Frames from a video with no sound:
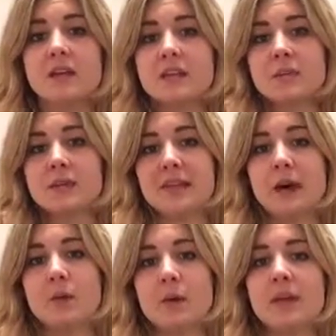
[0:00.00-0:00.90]
keeping the
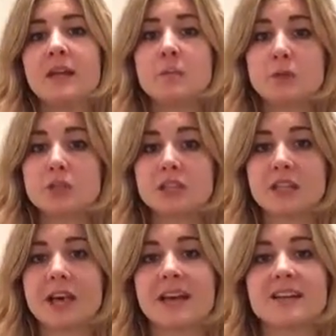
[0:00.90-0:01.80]
elbow in, pushing
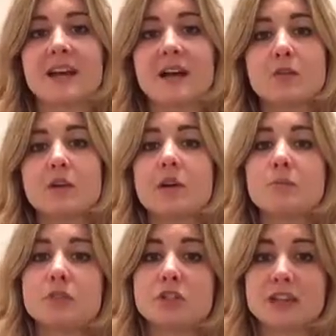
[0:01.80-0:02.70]
the hand out,
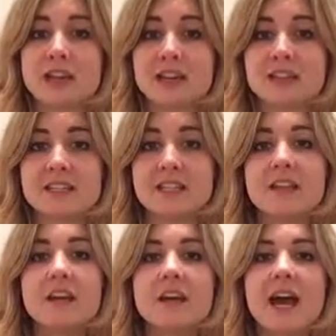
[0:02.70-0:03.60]
pushing the hand in,